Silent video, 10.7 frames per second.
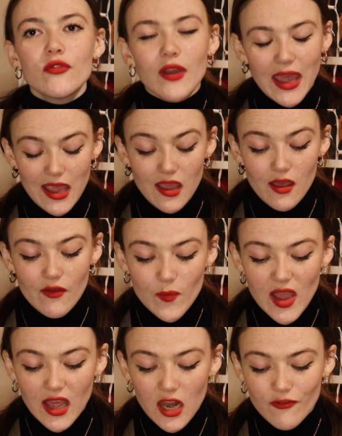okay.
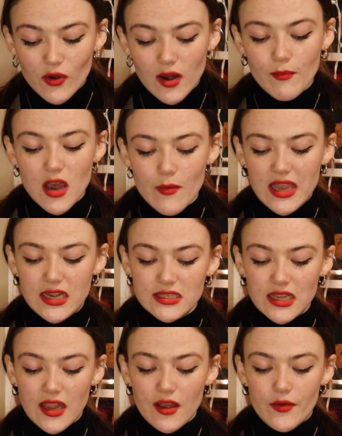Me, I love when a mermaid
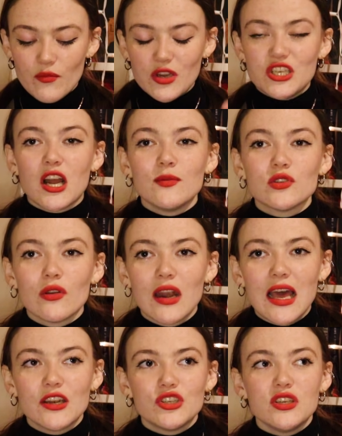is like, when she comes on
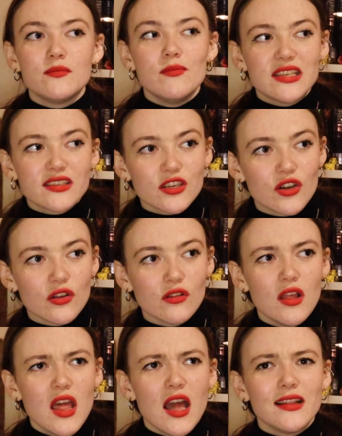land, she's
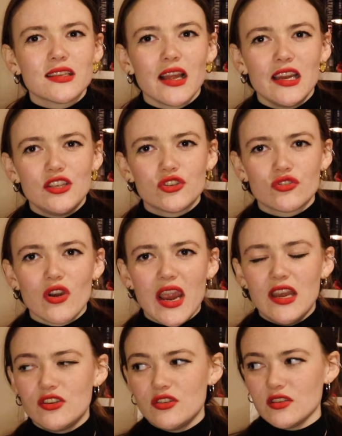mystical and slightly
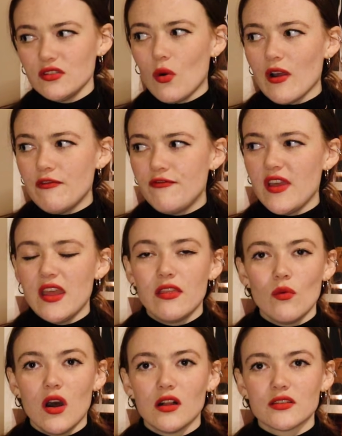strange and doesn't quite fit in
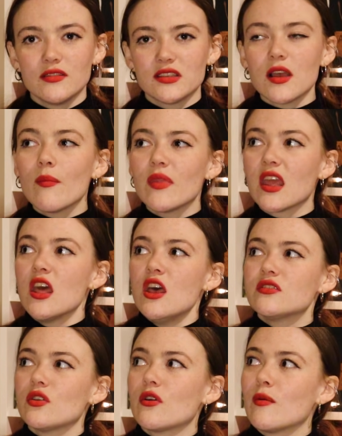the world, and there's something
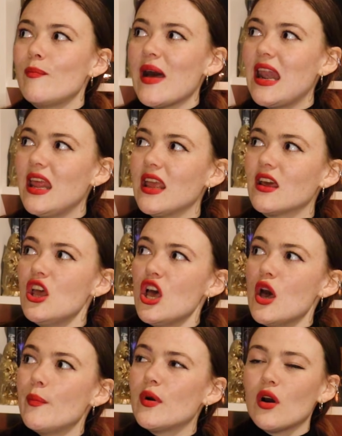so compelling and
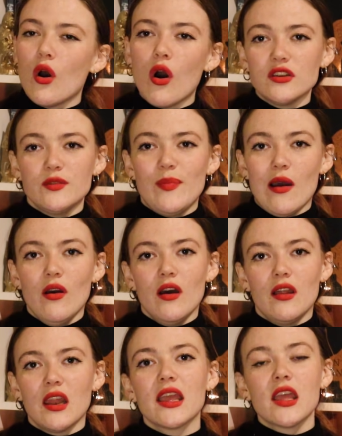but odd about
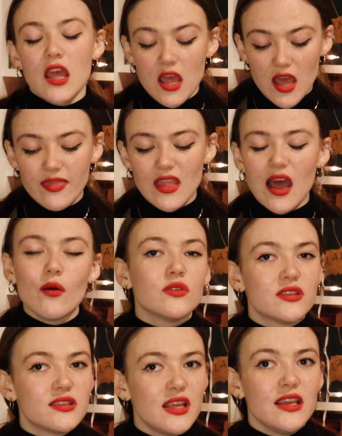her. Like, and that
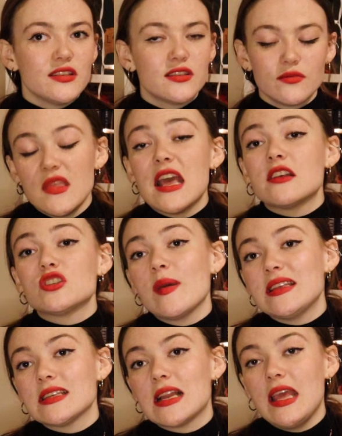was this. Yeah, so
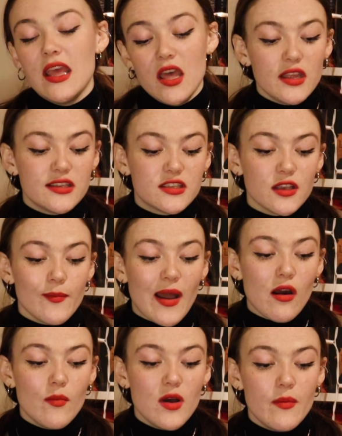basically, it's
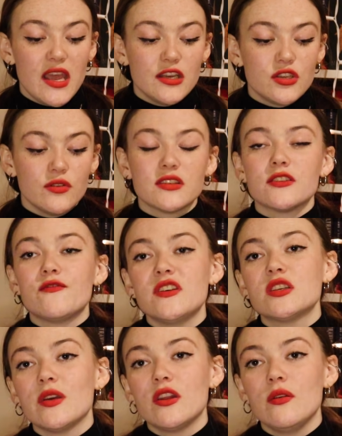about a mermaid who is a
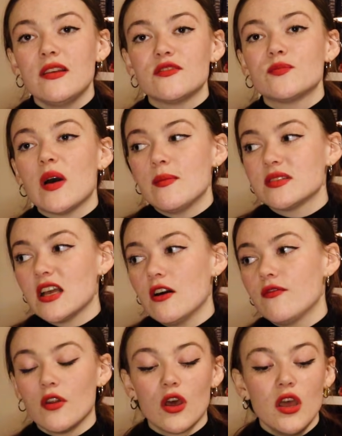fisherman who lives by
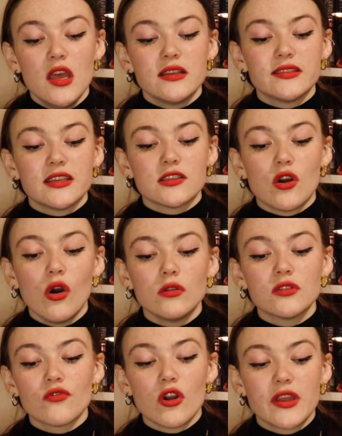himself on a, as it says, a
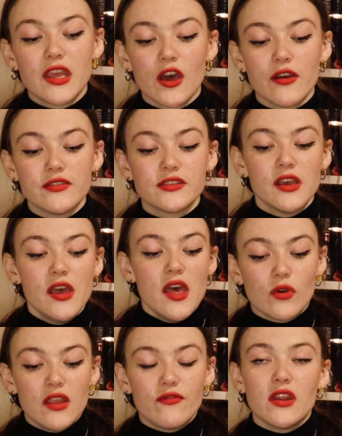cold and rocky coast.
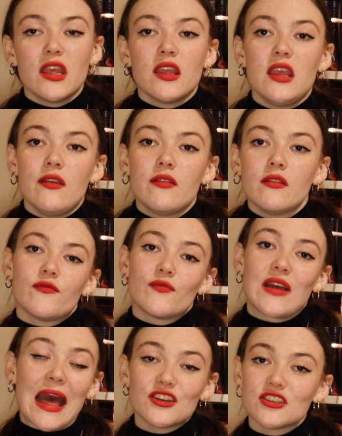One evening, he
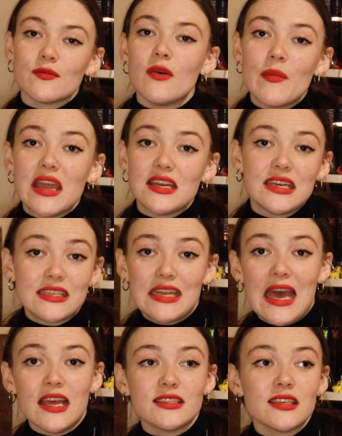catches a mermaid in his
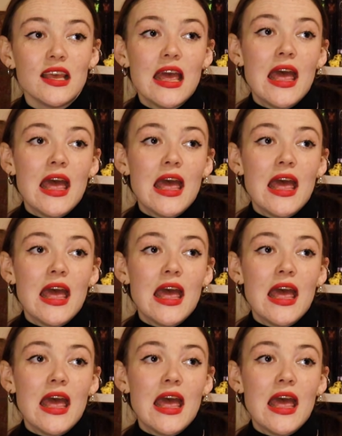net,